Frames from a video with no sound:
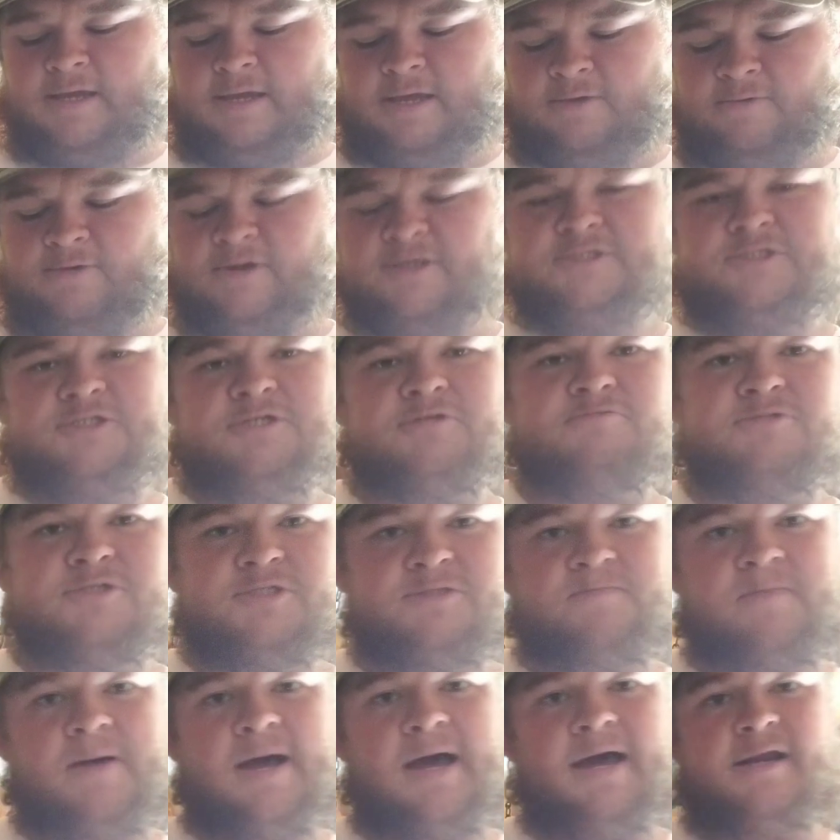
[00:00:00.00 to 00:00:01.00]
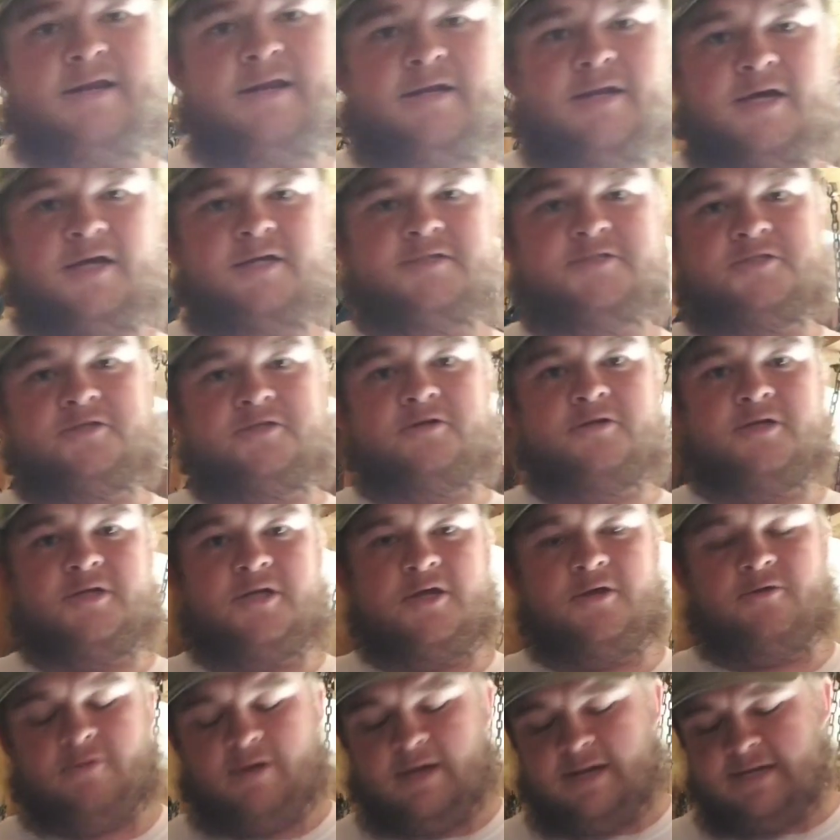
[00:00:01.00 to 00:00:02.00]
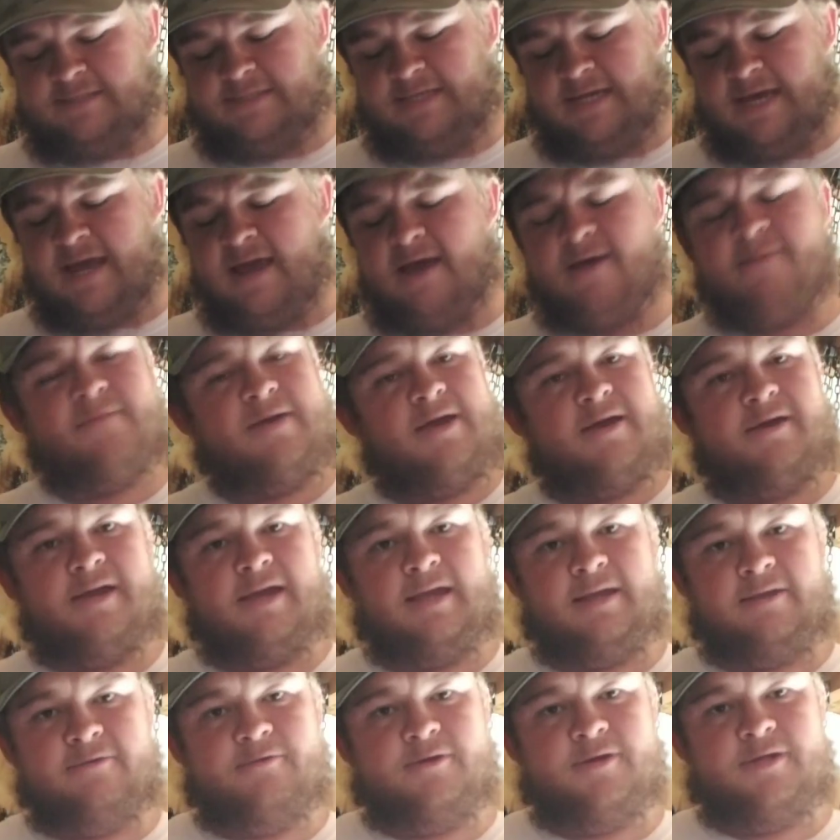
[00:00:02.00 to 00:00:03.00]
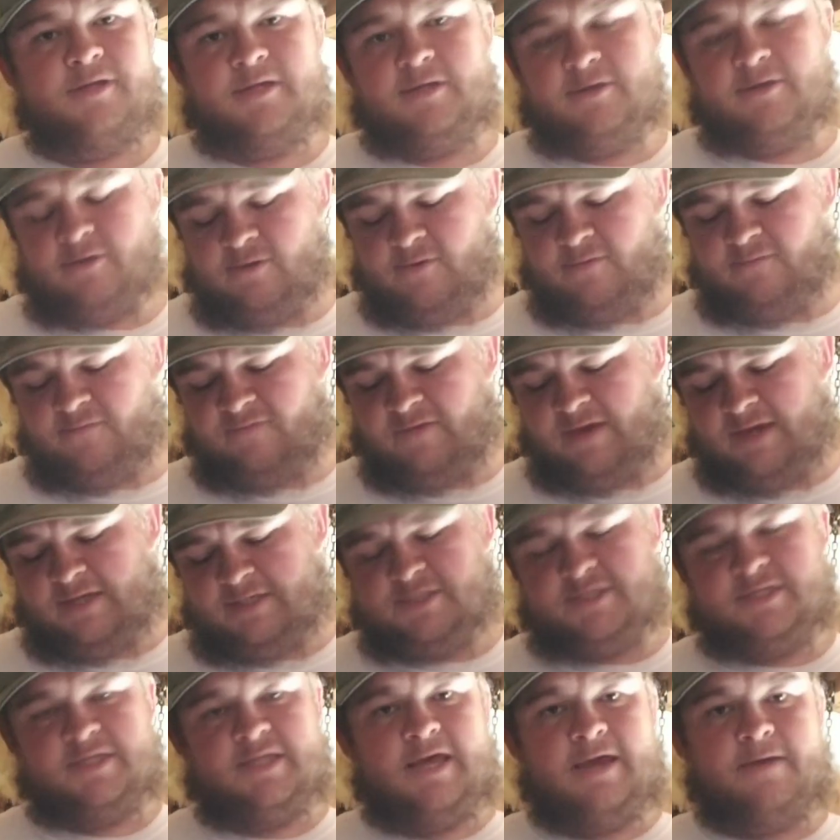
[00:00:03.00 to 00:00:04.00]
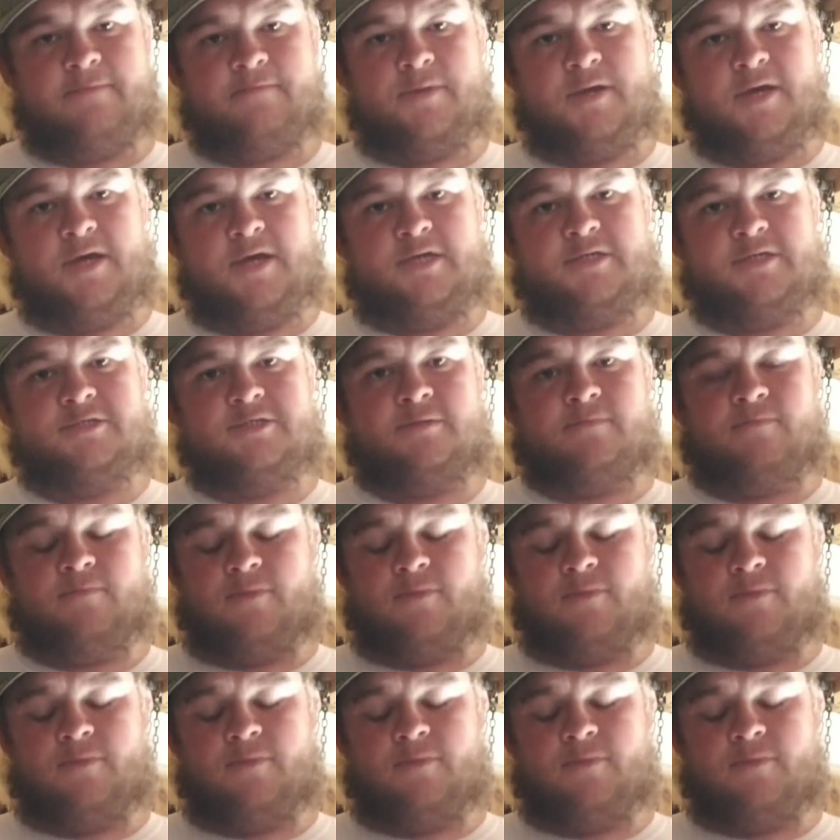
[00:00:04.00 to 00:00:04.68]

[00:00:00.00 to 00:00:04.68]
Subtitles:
Which you just buying a dozen or two at a time, it ain't really going to affect you that much.